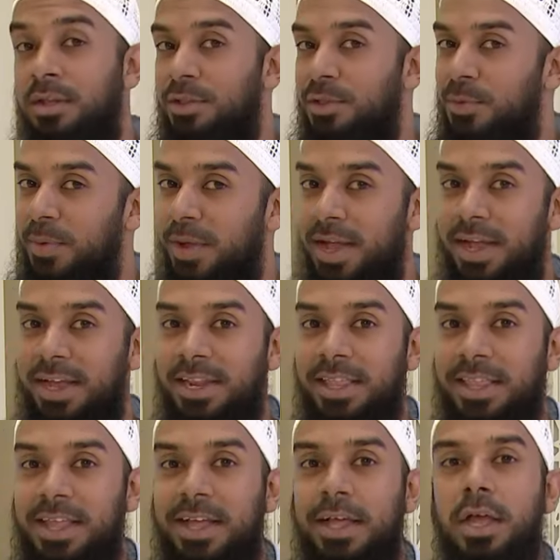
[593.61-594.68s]

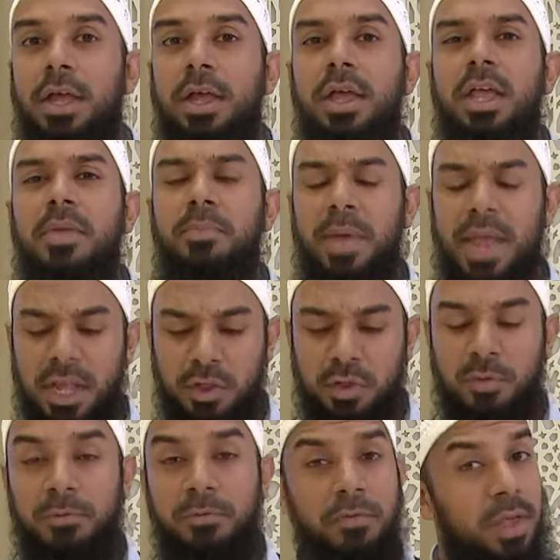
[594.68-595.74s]
subhanallah, it
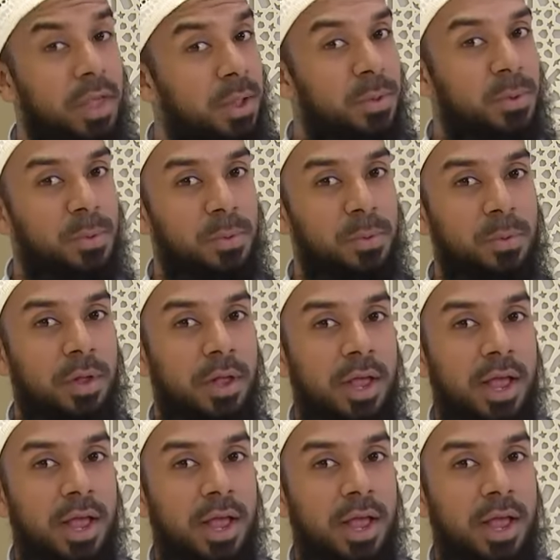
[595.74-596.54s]
makes you feel